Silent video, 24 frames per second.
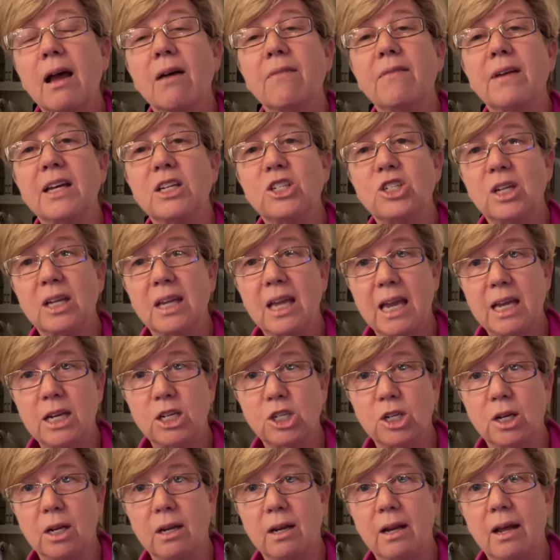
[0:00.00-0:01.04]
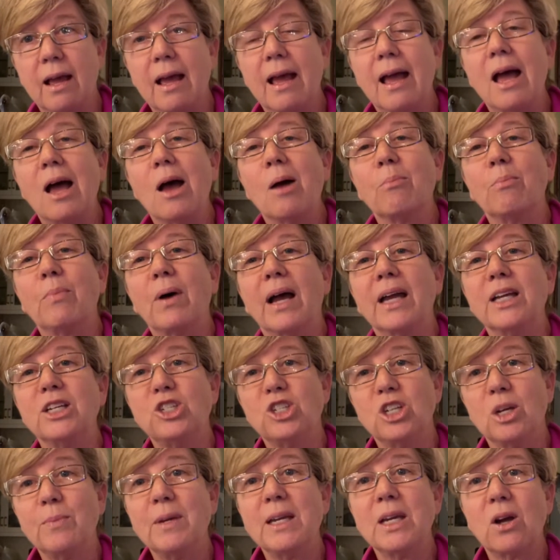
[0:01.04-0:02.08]
of Education by
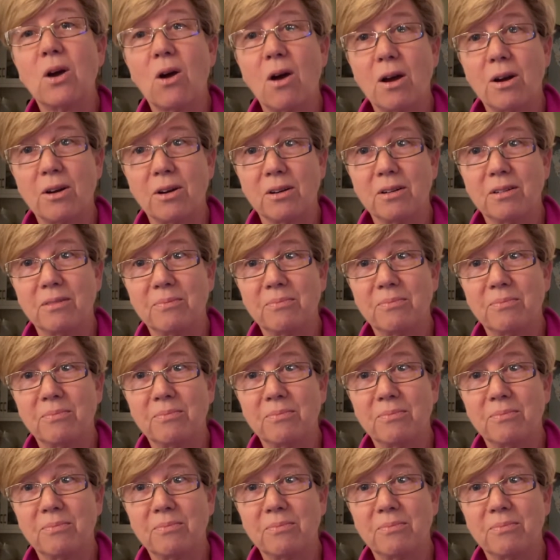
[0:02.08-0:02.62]
Jimmy Carter.